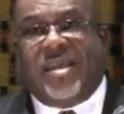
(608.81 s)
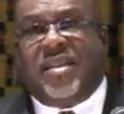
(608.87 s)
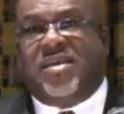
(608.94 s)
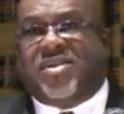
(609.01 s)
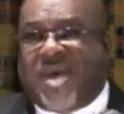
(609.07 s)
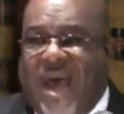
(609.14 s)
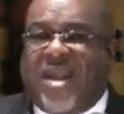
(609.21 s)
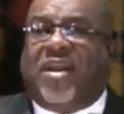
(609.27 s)

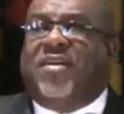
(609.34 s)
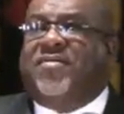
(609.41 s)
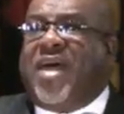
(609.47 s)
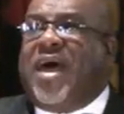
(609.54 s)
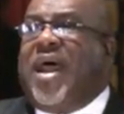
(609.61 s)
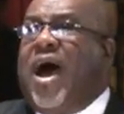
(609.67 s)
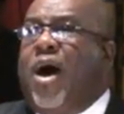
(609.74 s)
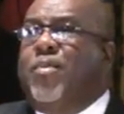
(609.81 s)
The title of
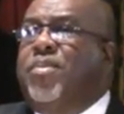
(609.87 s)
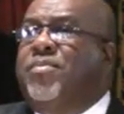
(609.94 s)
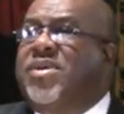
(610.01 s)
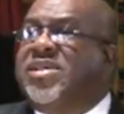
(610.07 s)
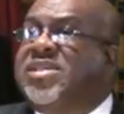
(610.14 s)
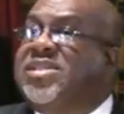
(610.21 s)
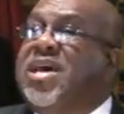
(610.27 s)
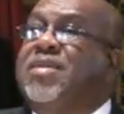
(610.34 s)
that album
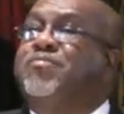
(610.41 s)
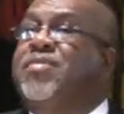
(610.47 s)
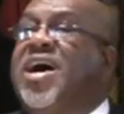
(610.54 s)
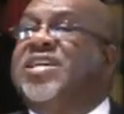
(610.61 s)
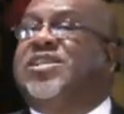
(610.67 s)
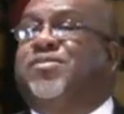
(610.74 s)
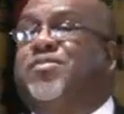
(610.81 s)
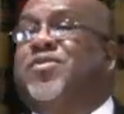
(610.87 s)
is Set
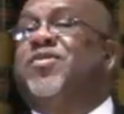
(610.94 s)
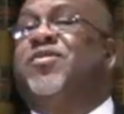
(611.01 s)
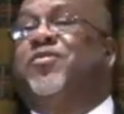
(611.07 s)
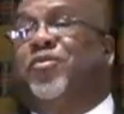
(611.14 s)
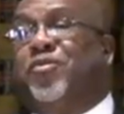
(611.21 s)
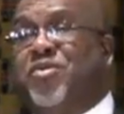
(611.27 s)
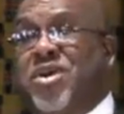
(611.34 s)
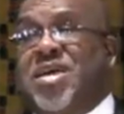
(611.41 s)
My Spirit
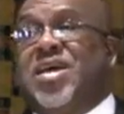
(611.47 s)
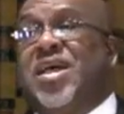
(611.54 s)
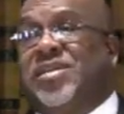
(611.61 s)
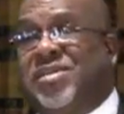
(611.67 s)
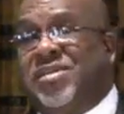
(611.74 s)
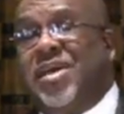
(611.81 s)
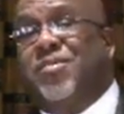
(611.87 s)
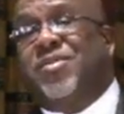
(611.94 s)
Free.
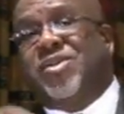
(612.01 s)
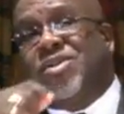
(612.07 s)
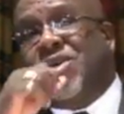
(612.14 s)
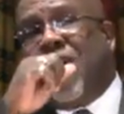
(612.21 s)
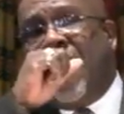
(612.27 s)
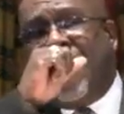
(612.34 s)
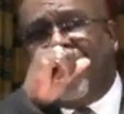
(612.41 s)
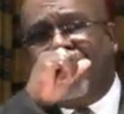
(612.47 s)
That's the name of the
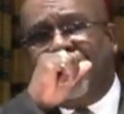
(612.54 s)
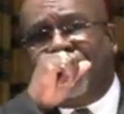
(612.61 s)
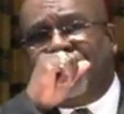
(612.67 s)
song.